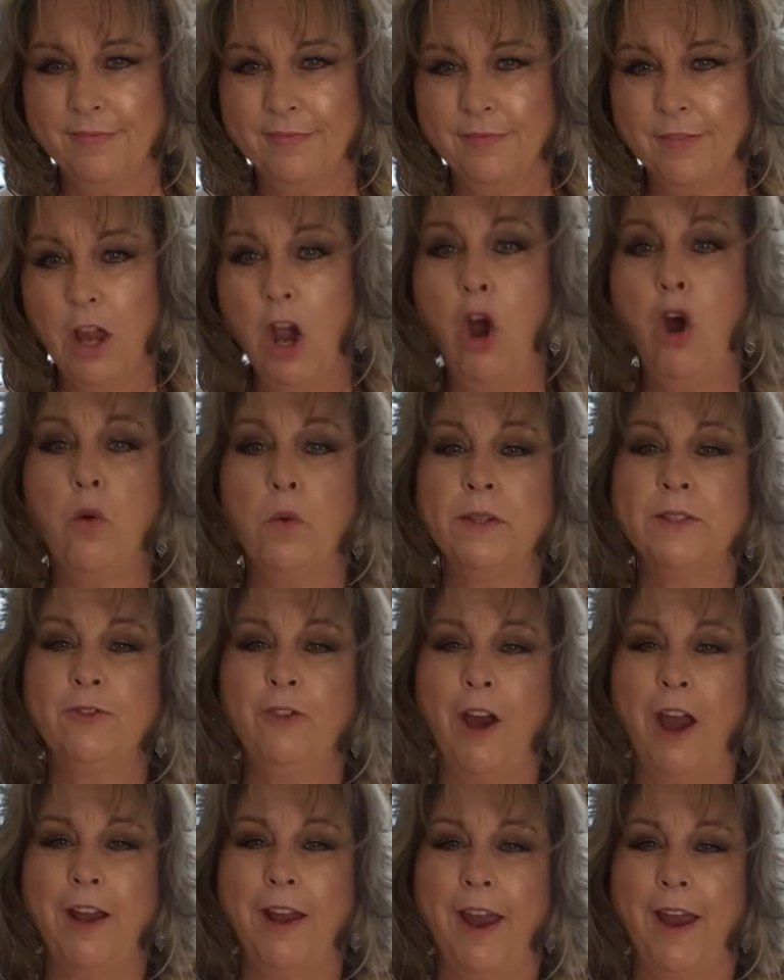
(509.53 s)
Oh, it was
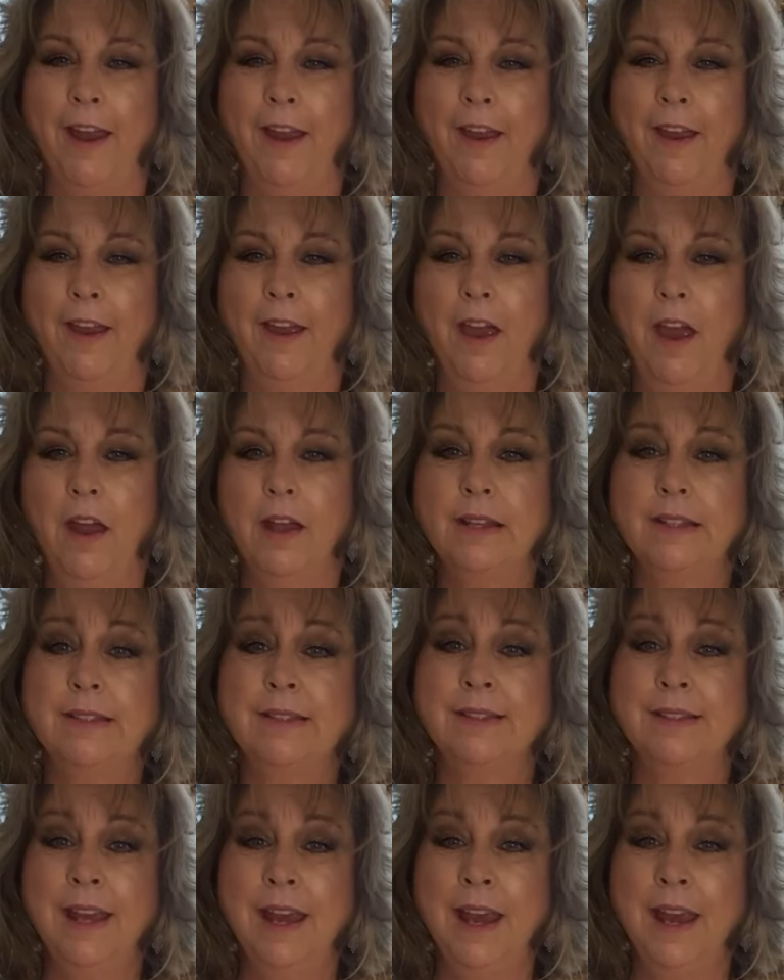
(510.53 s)
Friday.
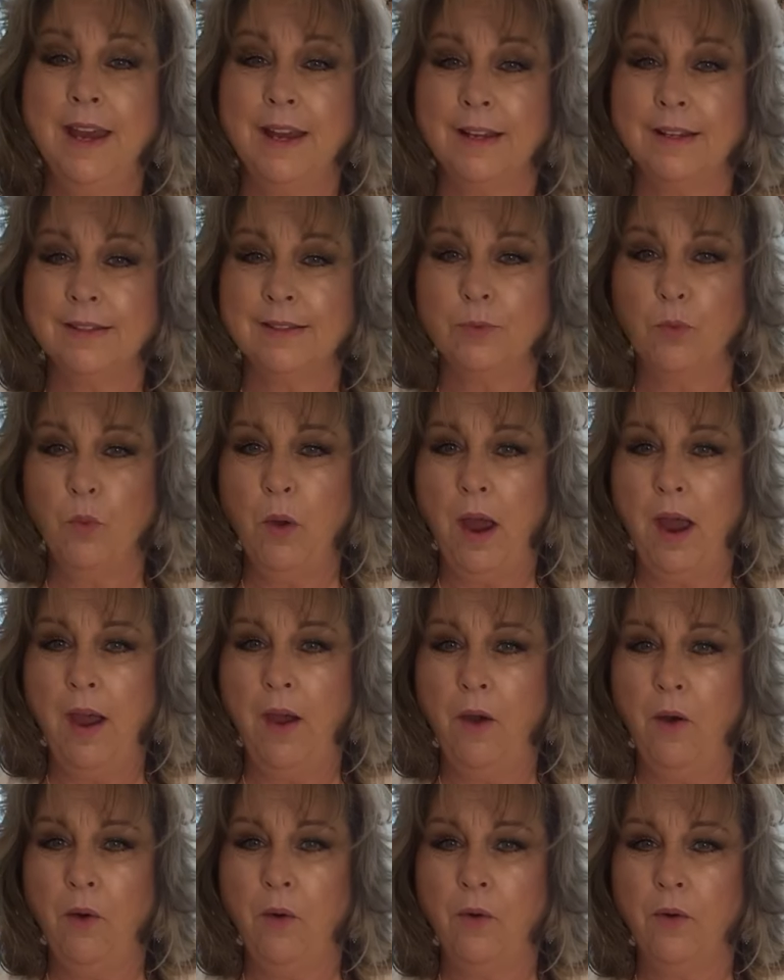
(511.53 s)
6,
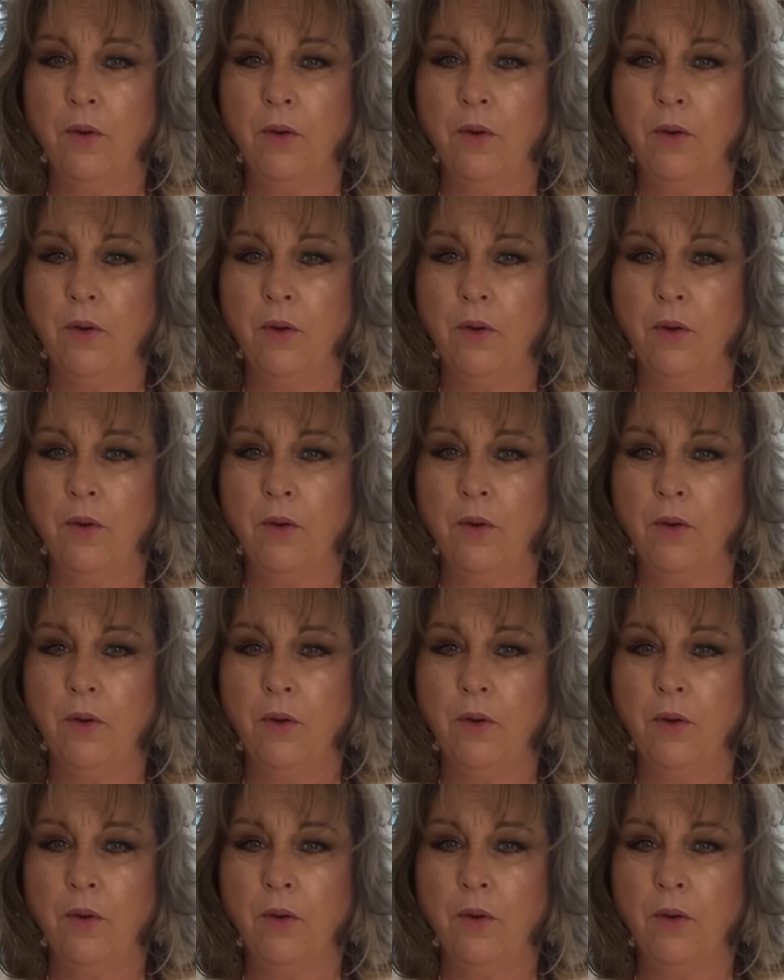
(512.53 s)
wow.